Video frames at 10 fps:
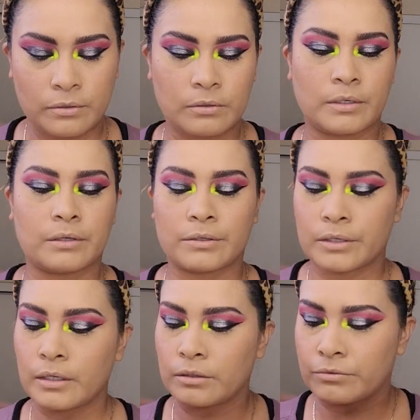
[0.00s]
the other
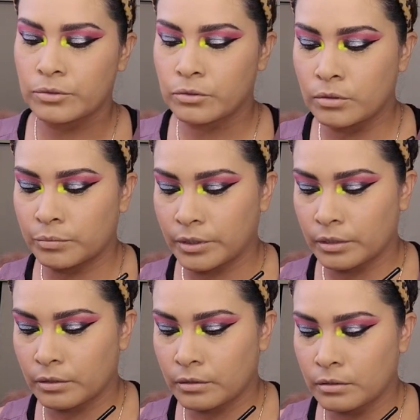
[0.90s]
color for
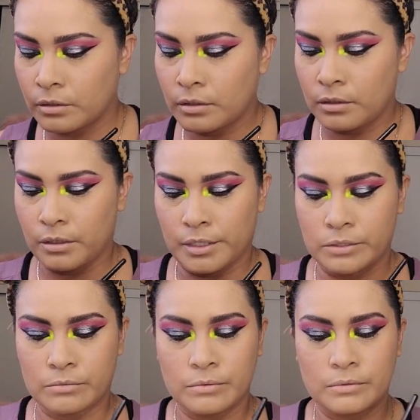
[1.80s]
sculpting. Alright,
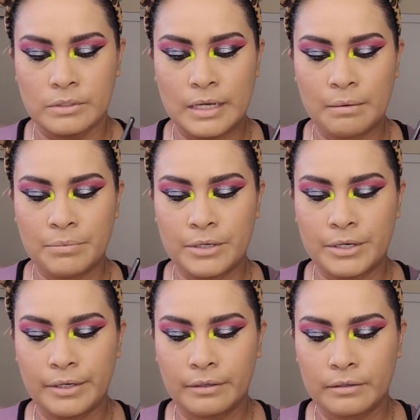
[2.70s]
so now tap
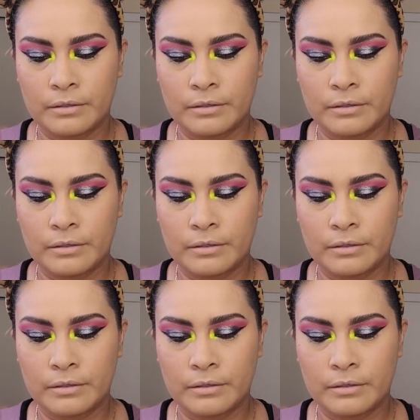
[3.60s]
here.